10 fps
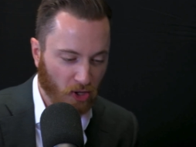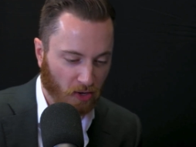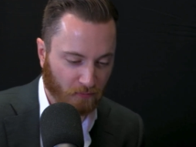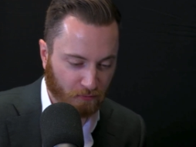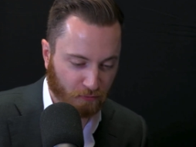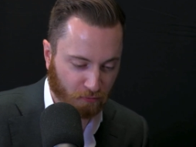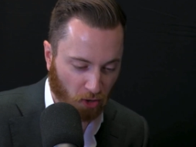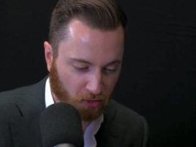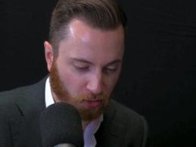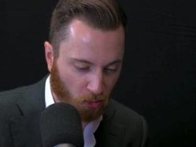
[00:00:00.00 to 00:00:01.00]
the
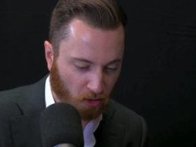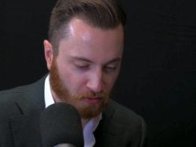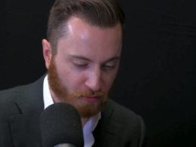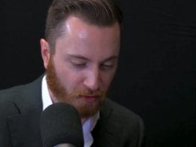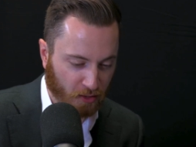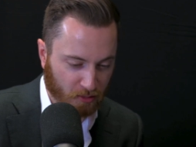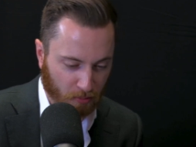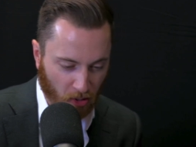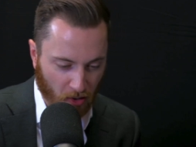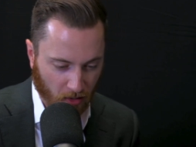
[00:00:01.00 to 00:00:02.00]
front door of the fucking
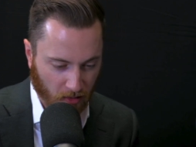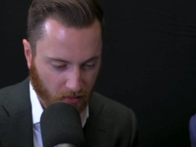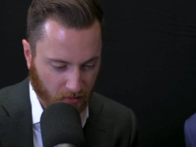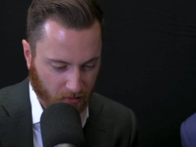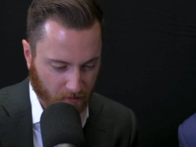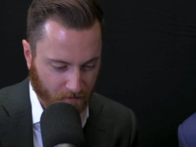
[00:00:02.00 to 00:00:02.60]
bar. Okay,